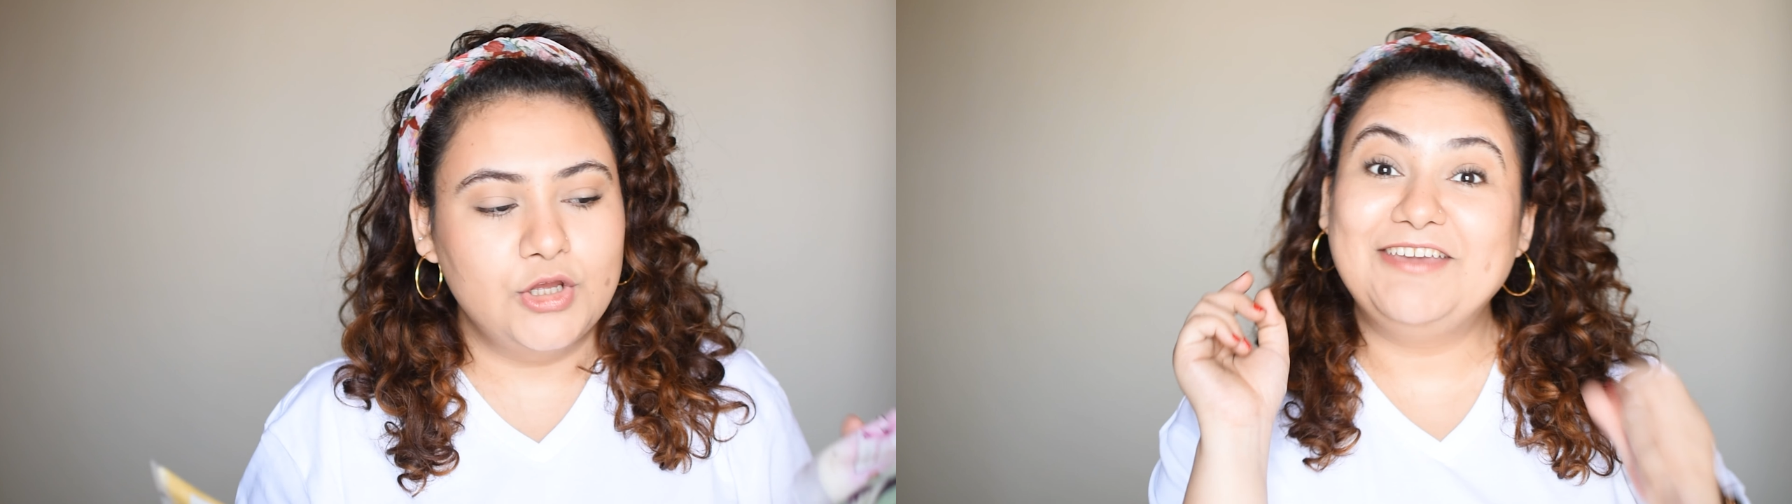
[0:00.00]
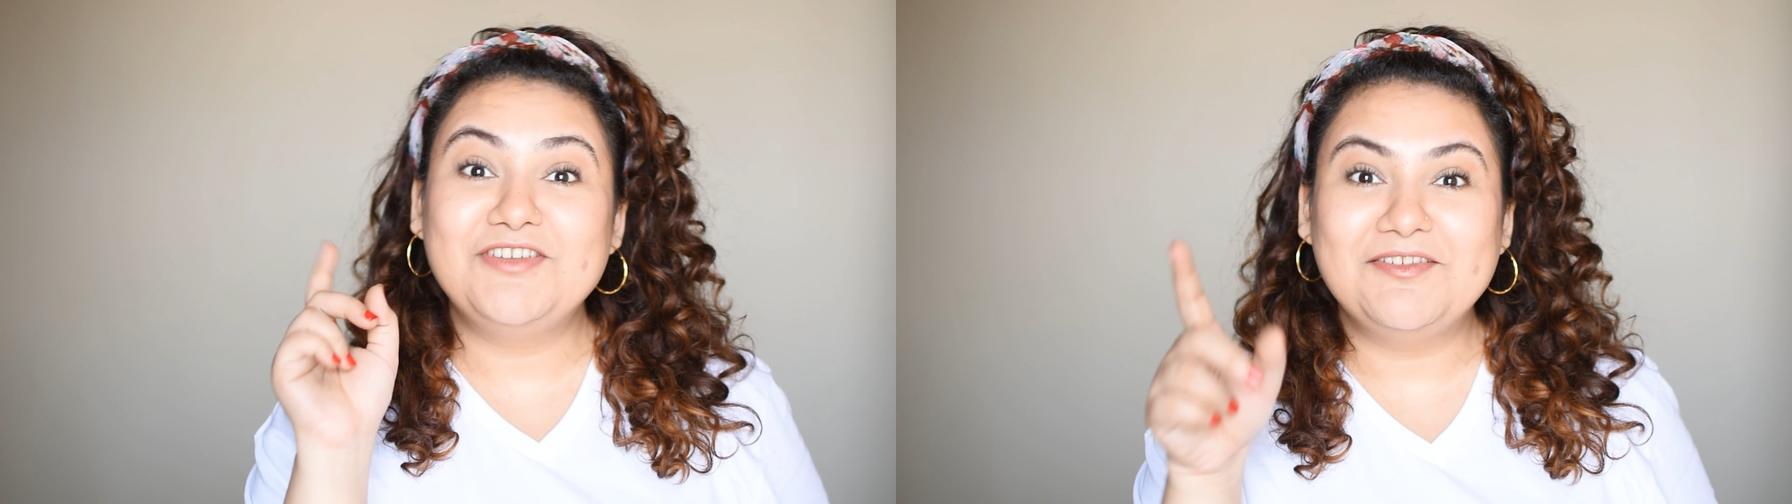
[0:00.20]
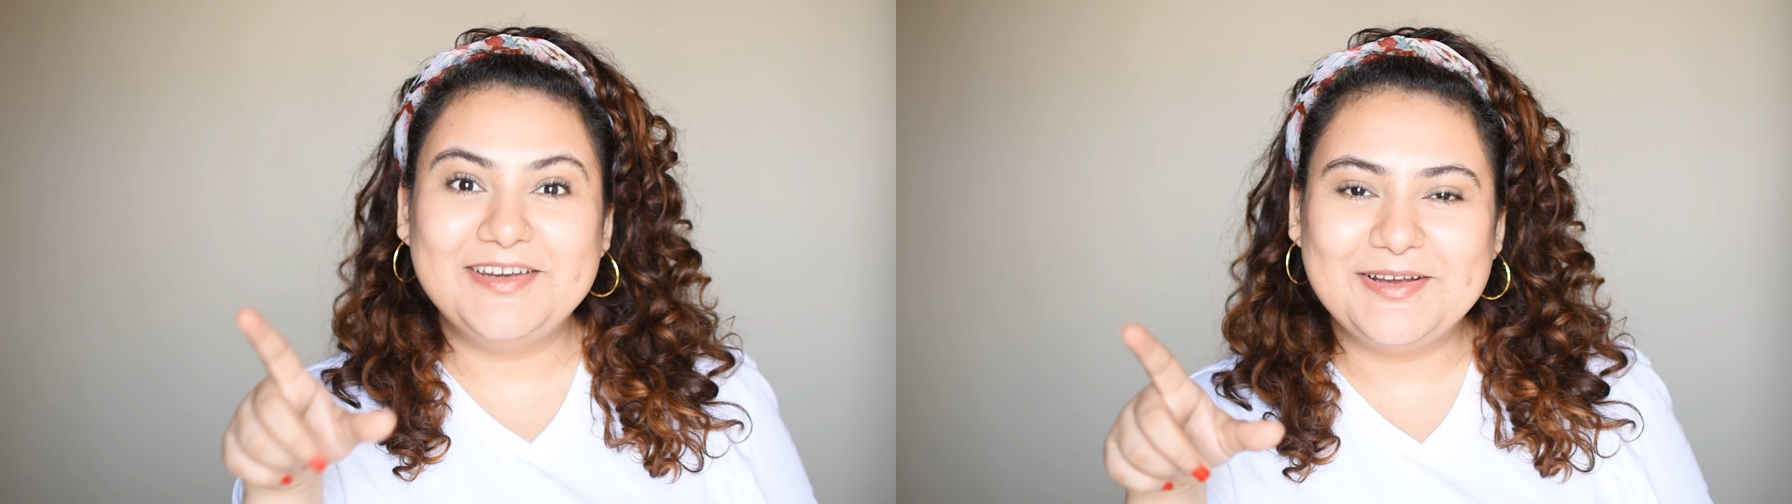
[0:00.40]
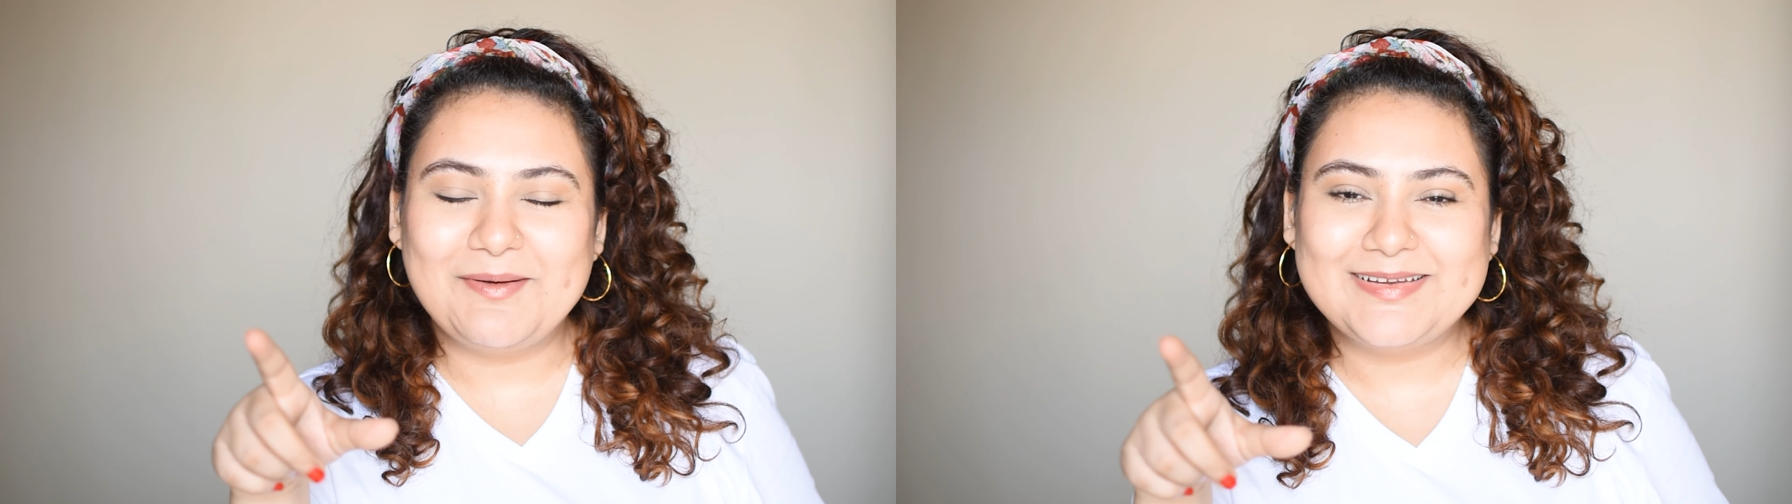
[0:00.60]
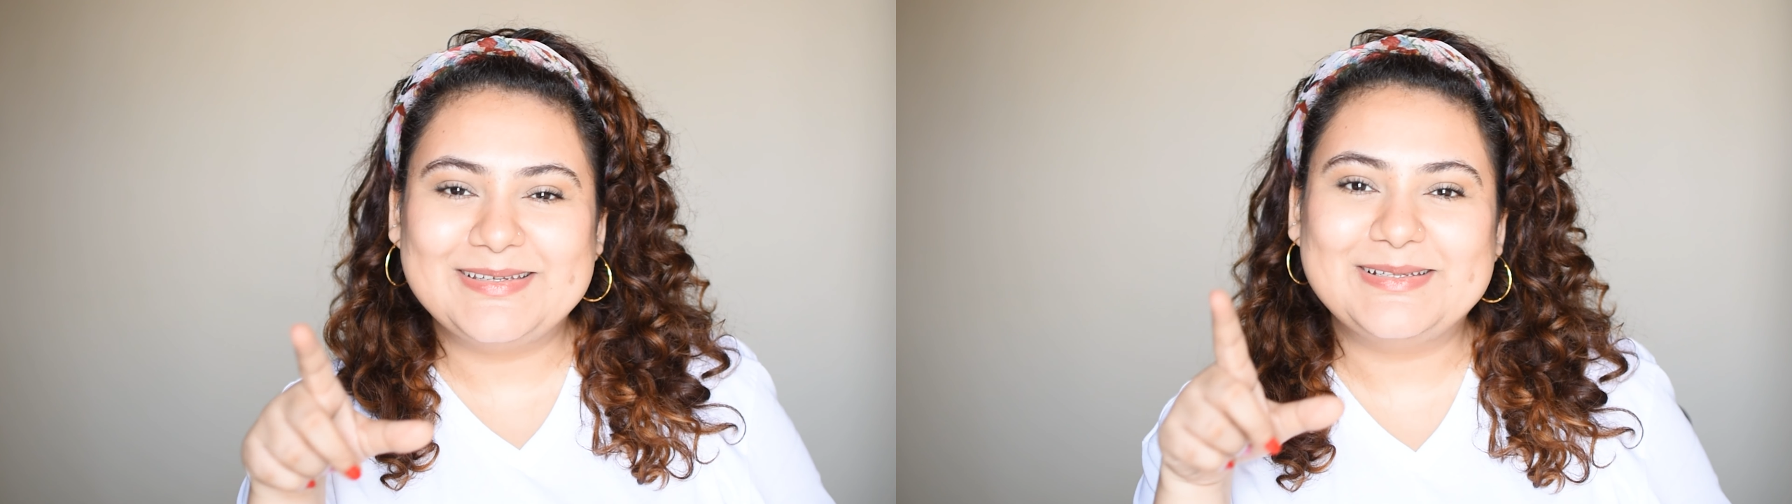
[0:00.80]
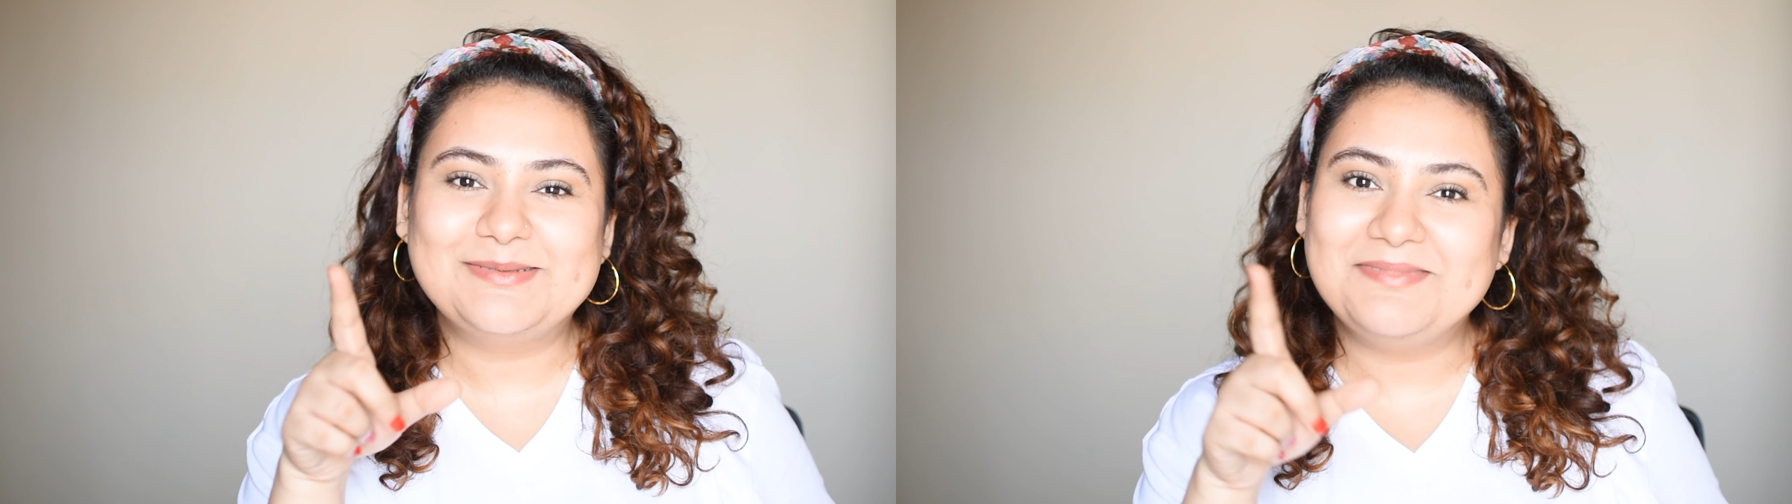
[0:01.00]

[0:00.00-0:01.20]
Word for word: If you have any questions,